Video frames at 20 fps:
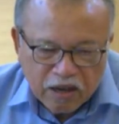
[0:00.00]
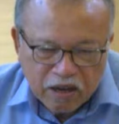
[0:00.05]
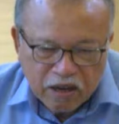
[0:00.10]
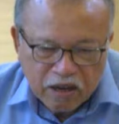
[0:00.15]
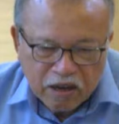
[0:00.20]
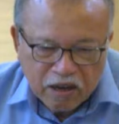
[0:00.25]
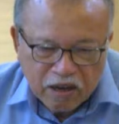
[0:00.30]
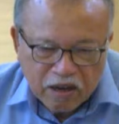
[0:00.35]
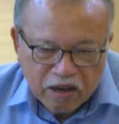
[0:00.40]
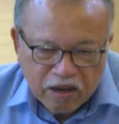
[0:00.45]

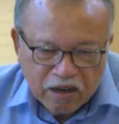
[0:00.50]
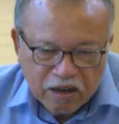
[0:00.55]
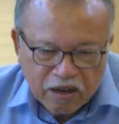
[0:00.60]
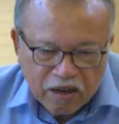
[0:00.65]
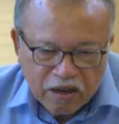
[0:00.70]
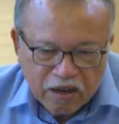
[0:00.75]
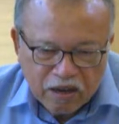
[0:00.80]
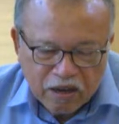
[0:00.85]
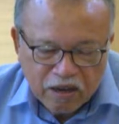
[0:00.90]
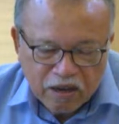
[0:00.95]
Uh,
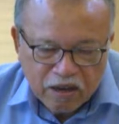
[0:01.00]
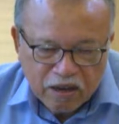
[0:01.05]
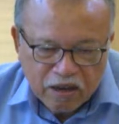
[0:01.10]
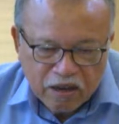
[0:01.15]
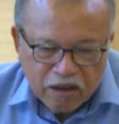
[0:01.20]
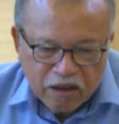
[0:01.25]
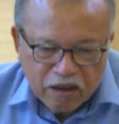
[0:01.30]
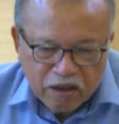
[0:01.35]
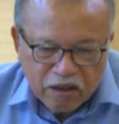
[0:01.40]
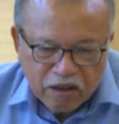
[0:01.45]

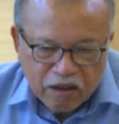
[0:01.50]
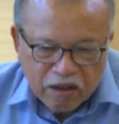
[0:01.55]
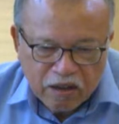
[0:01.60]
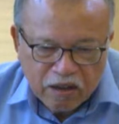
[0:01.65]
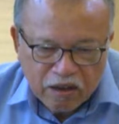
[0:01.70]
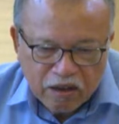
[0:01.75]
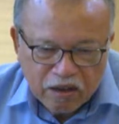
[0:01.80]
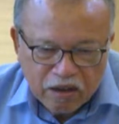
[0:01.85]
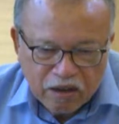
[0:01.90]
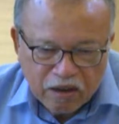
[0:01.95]

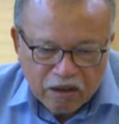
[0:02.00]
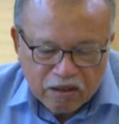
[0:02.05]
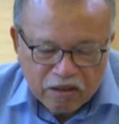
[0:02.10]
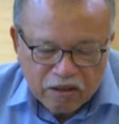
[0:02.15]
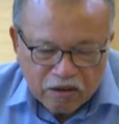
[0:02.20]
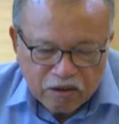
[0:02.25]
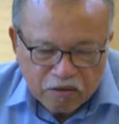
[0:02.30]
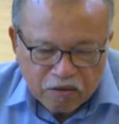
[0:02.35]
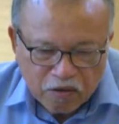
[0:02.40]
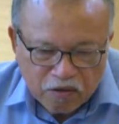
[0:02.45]

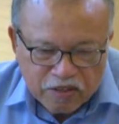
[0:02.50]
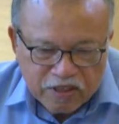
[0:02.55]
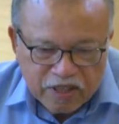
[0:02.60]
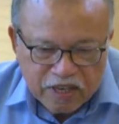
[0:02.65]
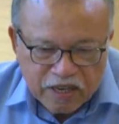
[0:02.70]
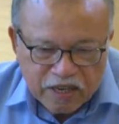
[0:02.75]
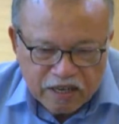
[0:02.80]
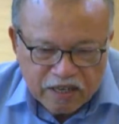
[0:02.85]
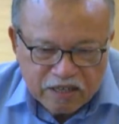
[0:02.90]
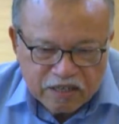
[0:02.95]
the
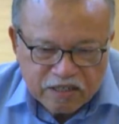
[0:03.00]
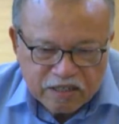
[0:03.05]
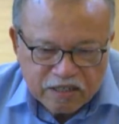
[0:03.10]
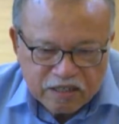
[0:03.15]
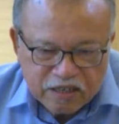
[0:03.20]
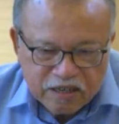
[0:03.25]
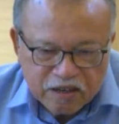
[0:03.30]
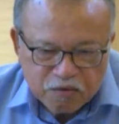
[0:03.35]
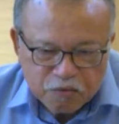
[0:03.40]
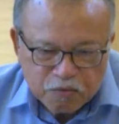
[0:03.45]
content is
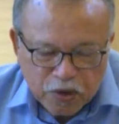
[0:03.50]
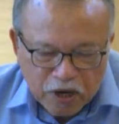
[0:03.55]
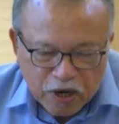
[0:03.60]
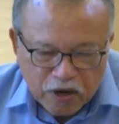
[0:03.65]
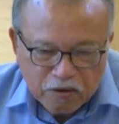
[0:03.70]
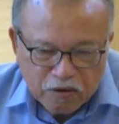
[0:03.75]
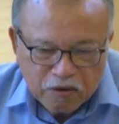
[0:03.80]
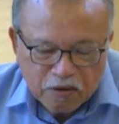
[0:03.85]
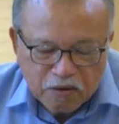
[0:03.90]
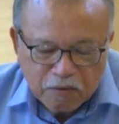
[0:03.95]

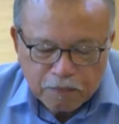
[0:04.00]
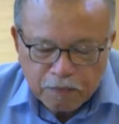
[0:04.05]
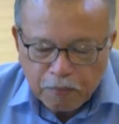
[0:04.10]
about